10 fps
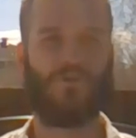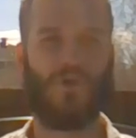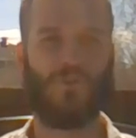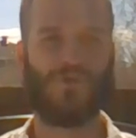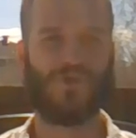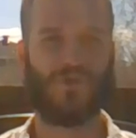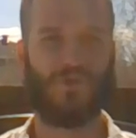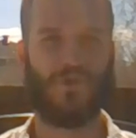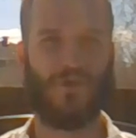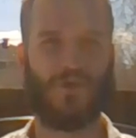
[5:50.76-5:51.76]
almost
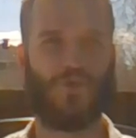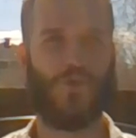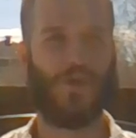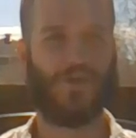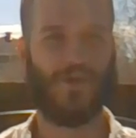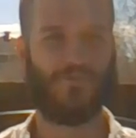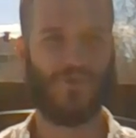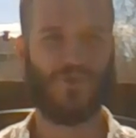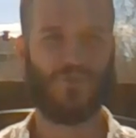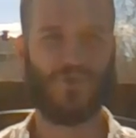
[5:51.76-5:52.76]
2010
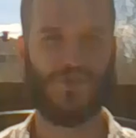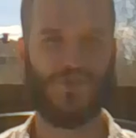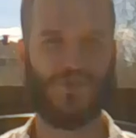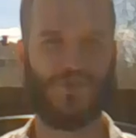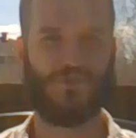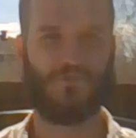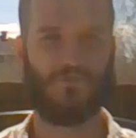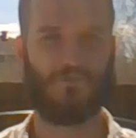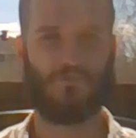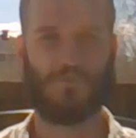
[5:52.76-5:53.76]
vision, which is
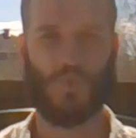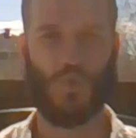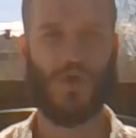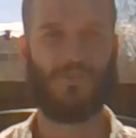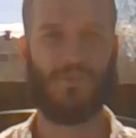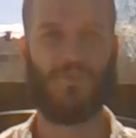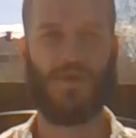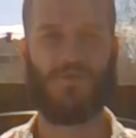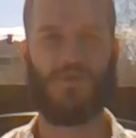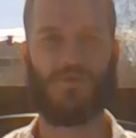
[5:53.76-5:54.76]
quite a bit
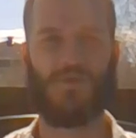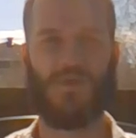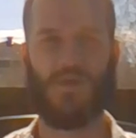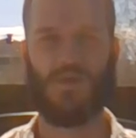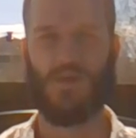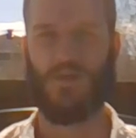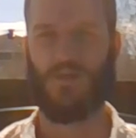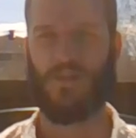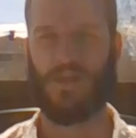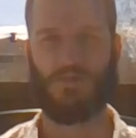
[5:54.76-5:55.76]
better than
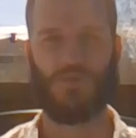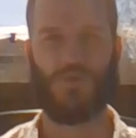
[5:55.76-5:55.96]
even